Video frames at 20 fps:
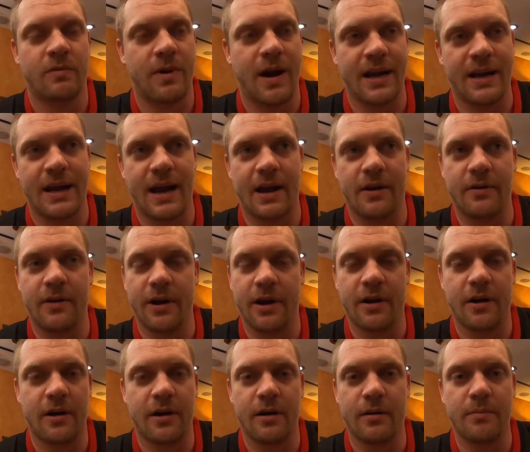right down to
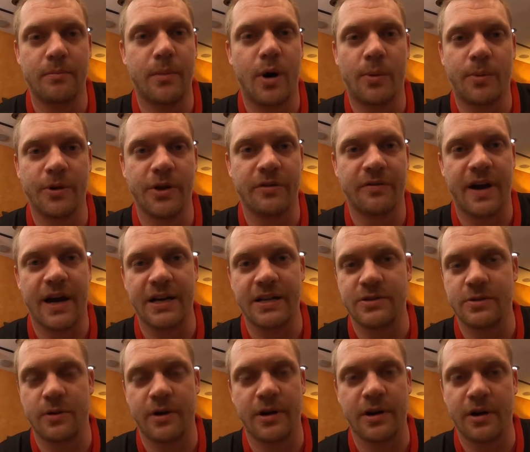your mobile
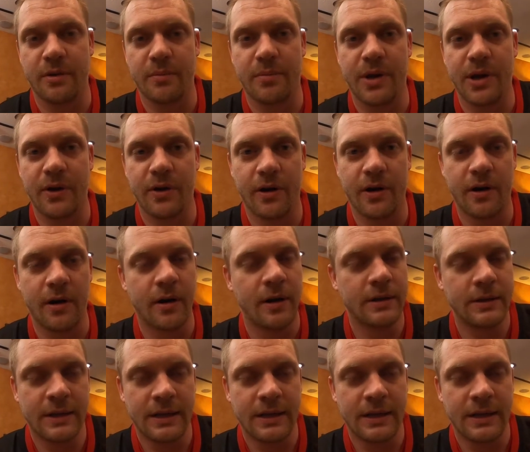device or your computer.